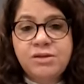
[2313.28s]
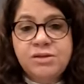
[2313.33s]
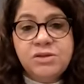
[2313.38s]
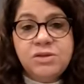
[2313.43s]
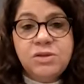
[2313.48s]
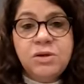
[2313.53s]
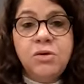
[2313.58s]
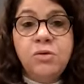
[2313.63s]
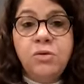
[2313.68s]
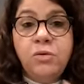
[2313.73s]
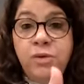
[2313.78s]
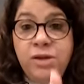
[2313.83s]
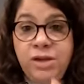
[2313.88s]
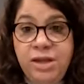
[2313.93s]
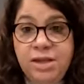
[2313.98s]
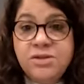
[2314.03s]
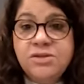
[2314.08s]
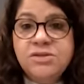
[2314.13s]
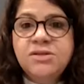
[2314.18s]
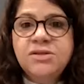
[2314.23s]
So we
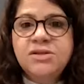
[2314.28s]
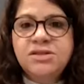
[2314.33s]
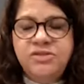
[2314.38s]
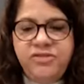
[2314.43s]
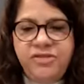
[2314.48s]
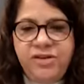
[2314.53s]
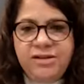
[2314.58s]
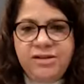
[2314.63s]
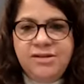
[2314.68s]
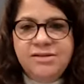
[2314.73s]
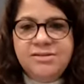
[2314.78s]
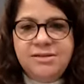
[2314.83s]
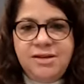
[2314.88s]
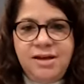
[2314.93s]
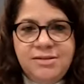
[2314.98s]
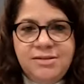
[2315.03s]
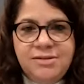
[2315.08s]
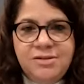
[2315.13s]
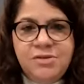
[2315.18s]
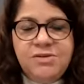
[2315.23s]
need to certify those
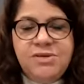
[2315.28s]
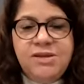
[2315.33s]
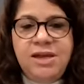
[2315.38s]
nozzles,